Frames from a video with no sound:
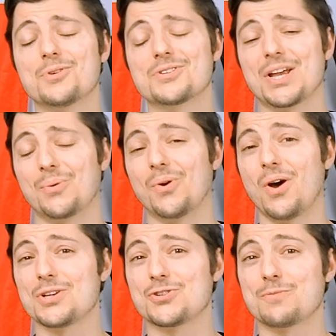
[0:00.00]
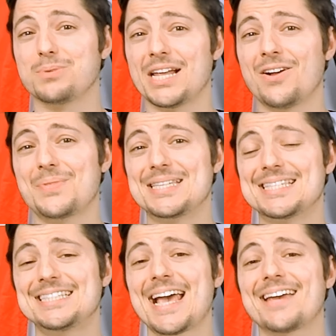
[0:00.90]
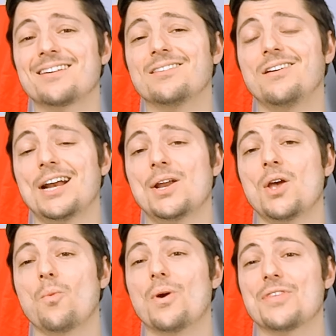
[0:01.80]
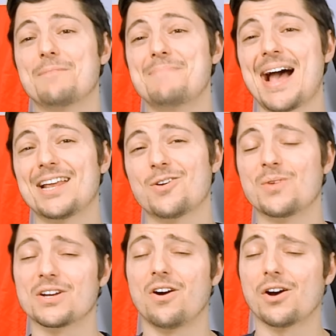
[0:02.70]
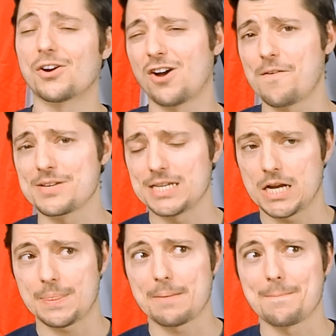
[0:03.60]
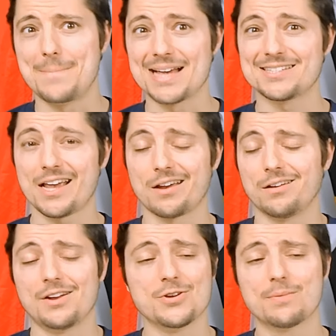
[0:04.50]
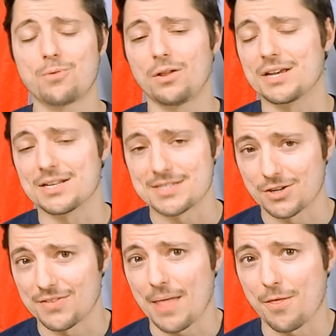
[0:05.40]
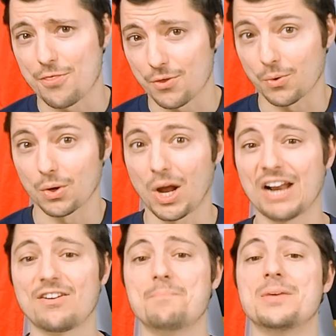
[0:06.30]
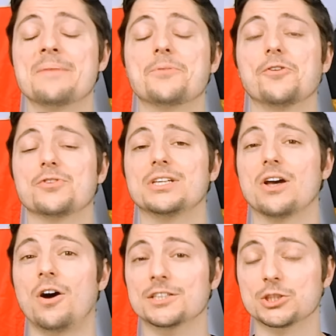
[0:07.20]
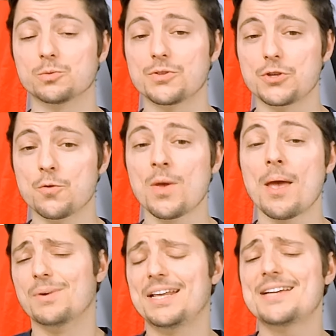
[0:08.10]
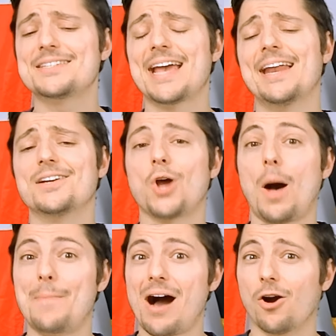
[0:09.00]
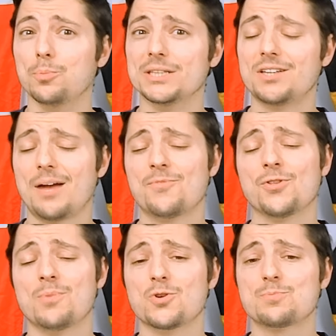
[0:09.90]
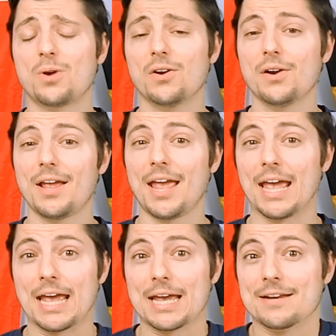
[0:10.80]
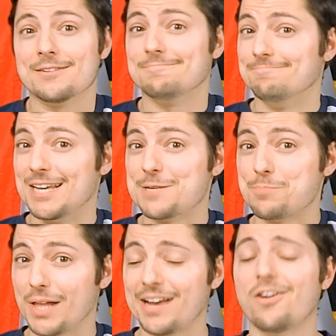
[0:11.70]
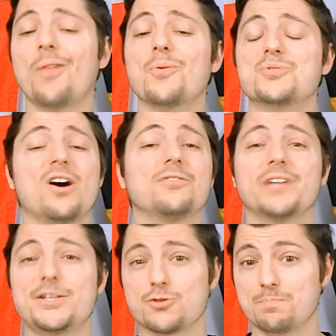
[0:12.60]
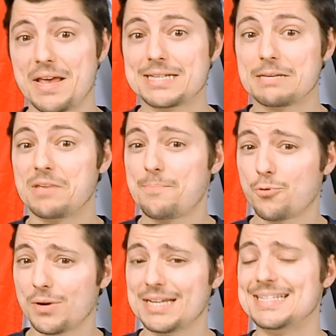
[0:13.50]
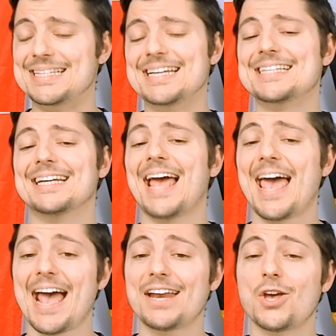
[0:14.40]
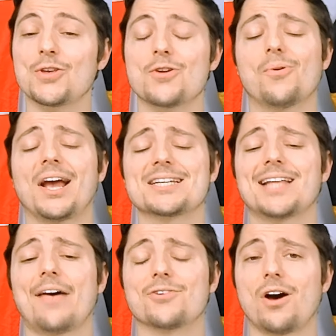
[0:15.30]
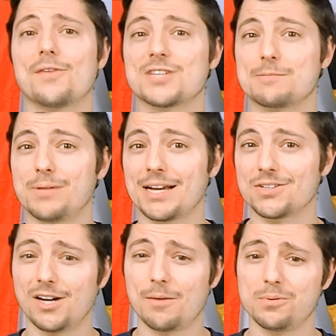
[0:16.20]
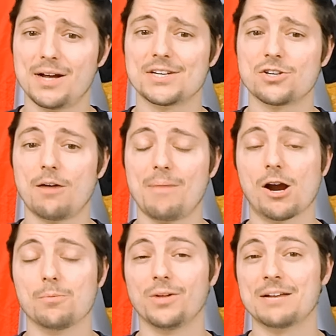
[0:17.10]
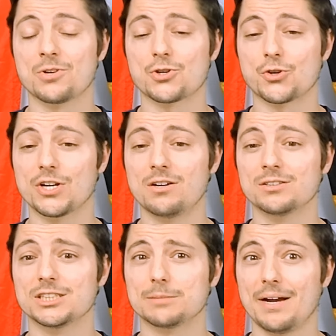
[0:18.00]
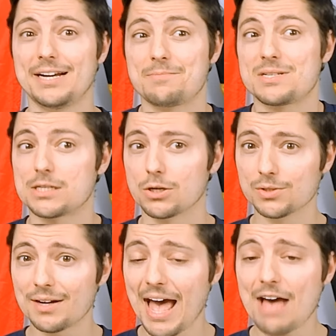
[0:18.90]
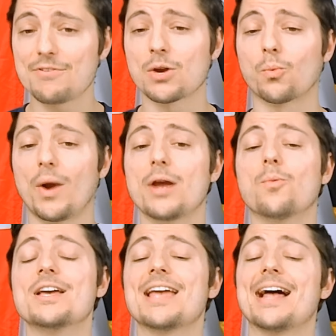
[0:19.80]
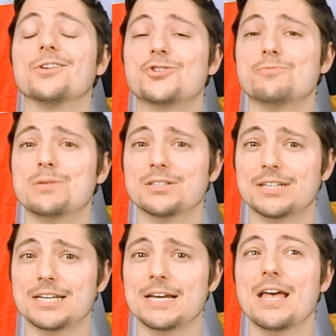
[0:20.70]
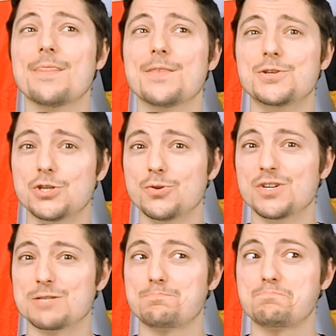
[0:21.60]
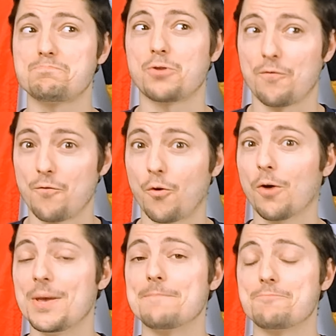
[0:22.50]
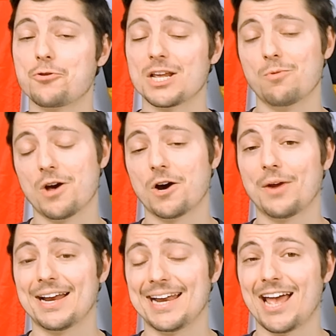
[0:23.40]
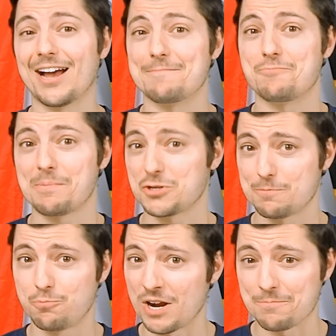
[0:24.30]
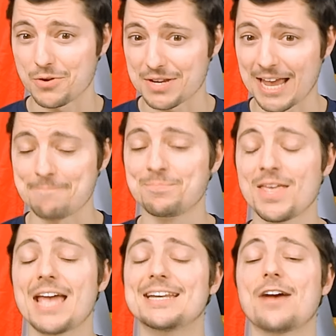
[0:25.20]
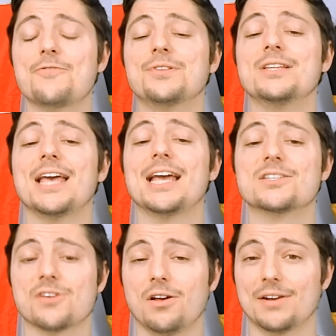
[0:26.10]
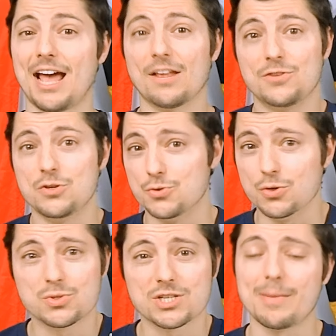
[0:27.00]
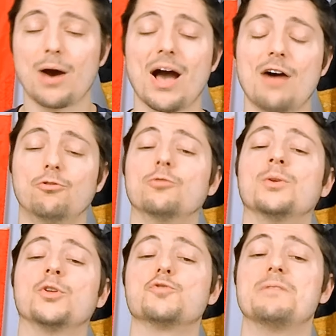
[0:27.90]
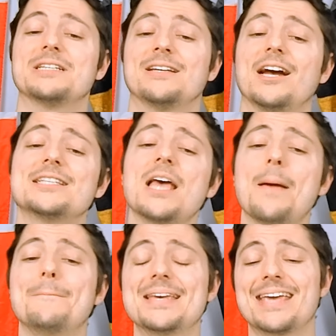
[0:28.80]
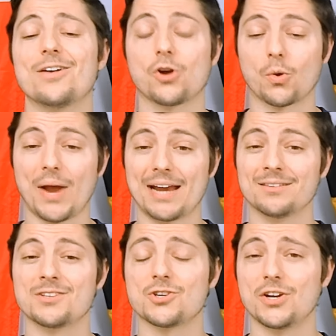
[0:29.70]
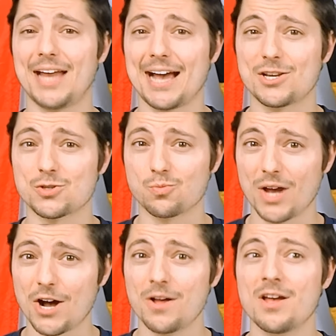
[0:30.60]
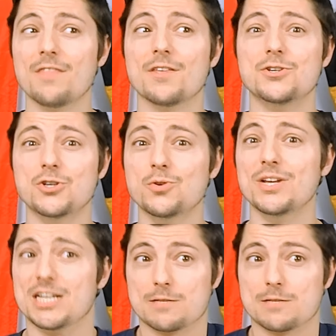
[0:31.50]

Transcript: rostered, playing on the second line with Amadio and Cotter. Obviously not the best second line. You could probably consider that the third line, if I'm being perfectly honest with you. But he is getting top power play time for the most part and is playing on those off nights, which makes him a pretty decent add. Juraj Slafkovský is playing top line and top power play in Montreal. And despite him still not having right wing eligibility, the dude is performing pretty well right now at pretty much a point per game. Definitely a solid ad if you do somehow have room on those busy nights. Mikael Granlund's a good ad as well. The dude